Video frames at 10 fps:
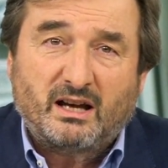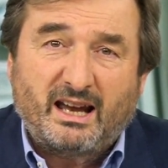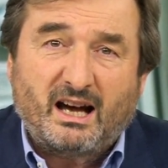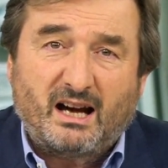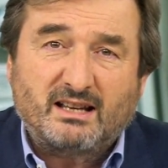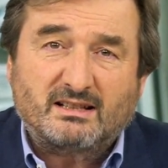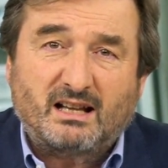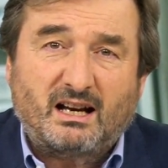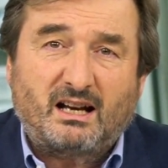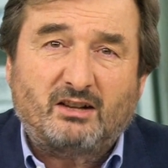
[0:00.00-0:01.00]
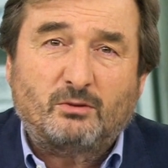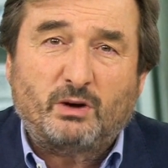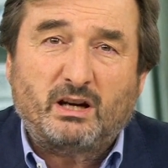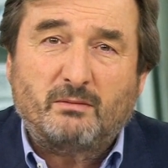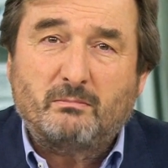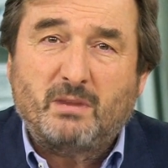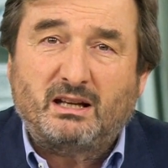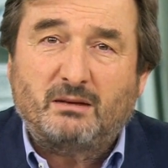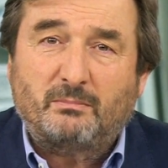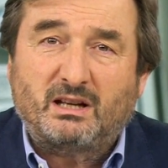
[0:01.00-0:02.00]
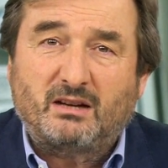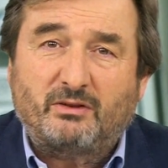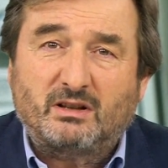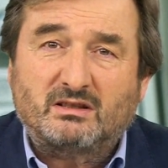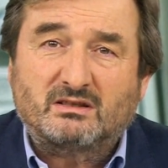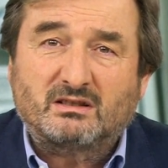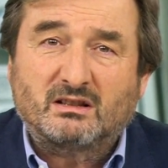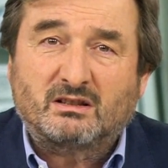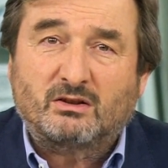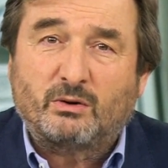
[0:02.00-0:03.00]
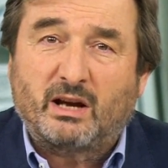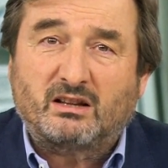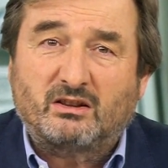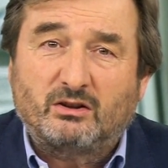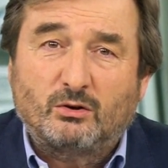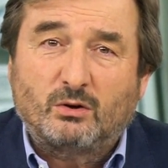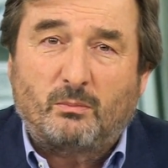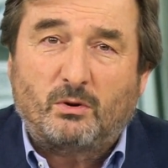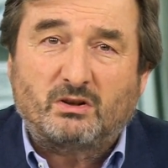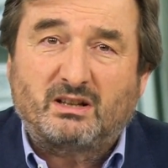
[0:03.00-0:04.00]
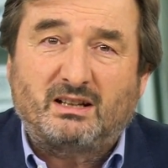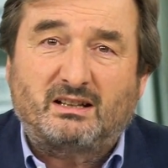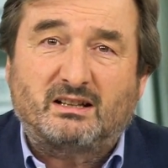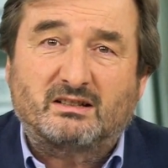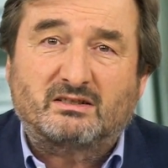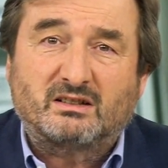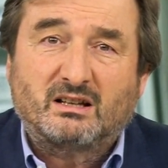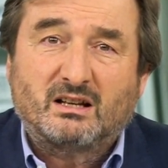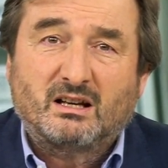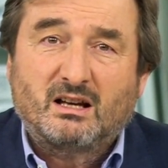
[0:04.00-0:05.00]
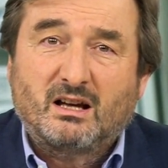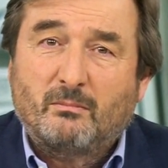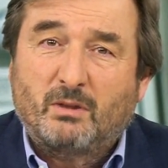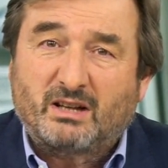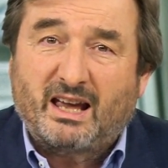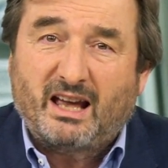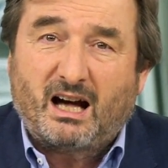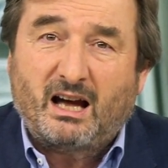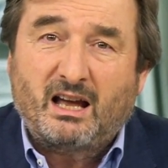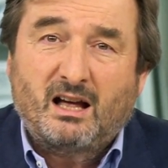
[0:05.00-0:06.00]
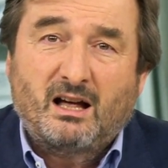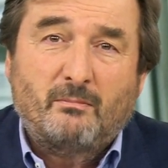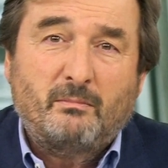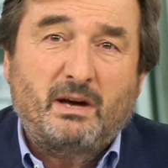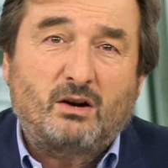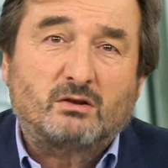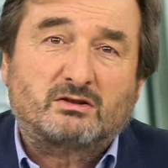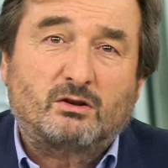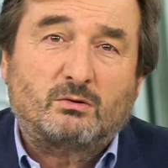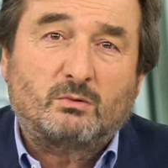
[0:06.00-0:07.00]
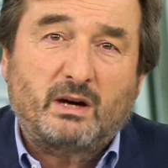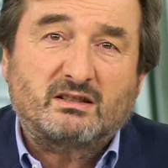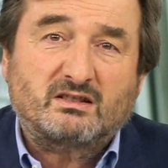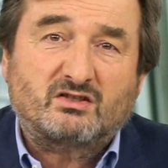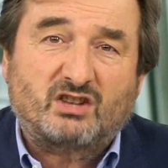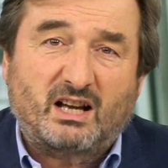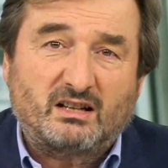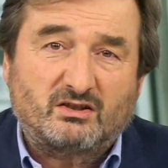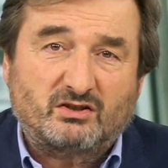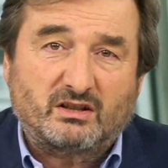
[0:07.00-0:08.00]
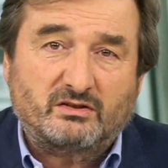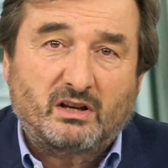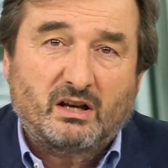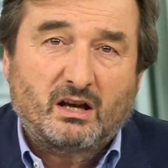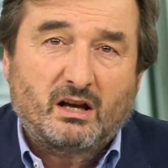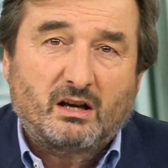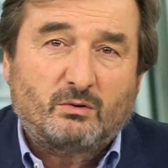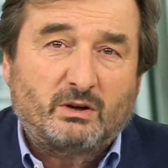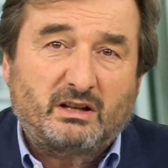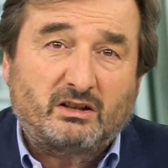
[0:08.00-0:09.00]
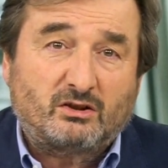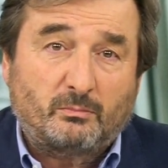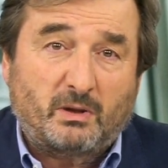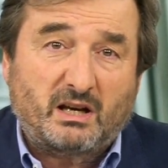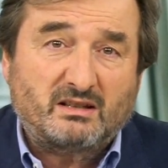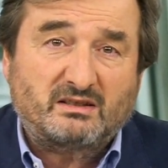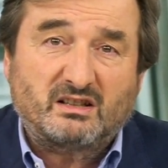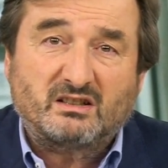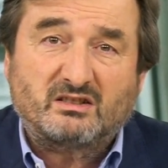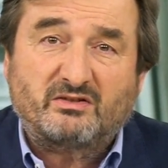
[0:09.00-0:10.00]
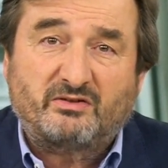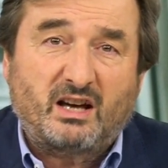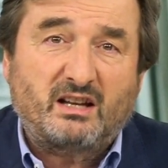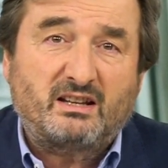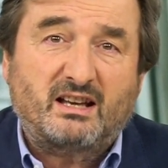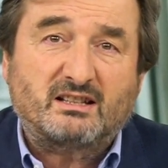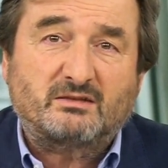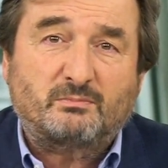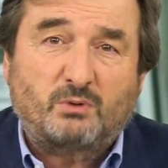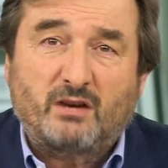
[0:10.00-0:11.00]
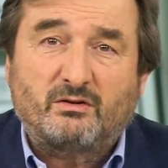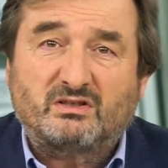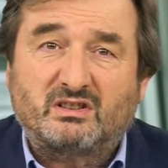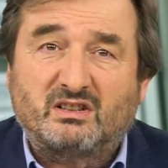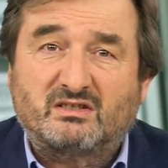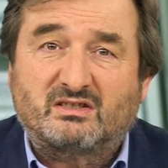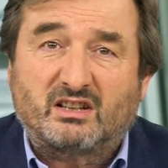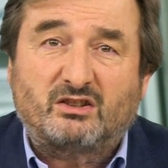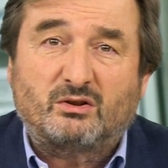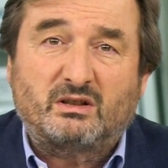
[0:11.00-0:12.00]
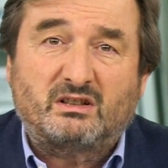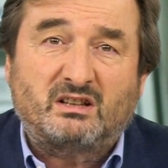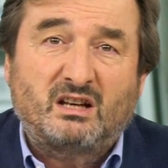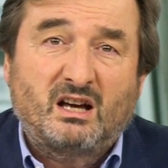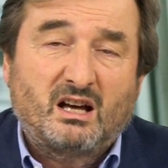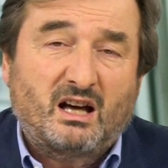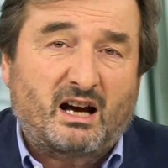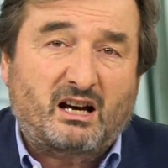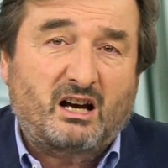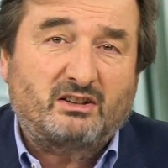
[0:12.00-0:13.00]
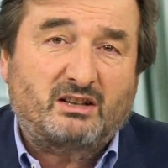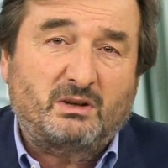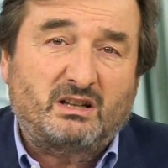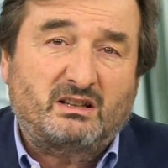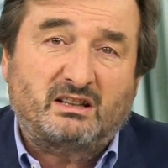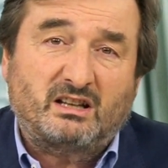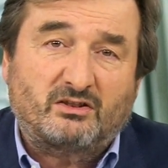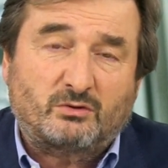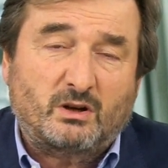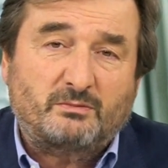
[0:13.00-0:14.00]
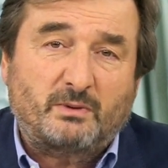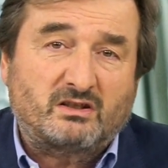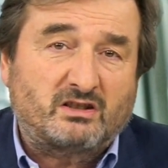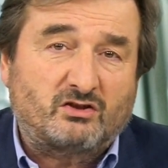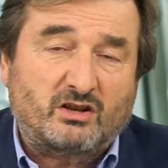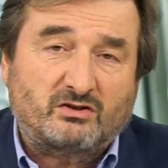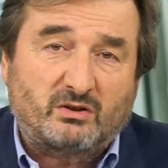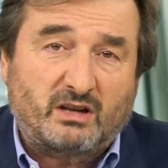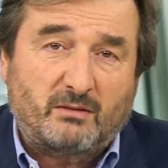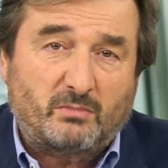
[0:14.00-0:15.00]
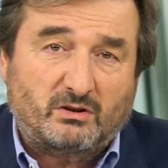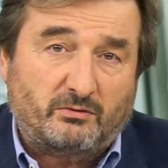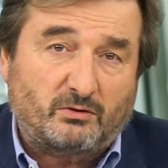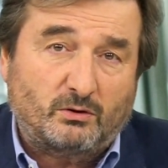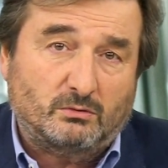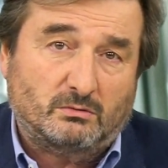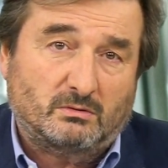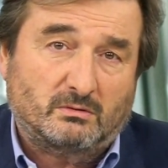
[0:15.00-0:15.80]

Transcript: AI is likely to bring many benefits, create new opportunities, but AI may also raise challenges related to biases, fairness, privacy, security, accountability, and transparency, just to name but a few.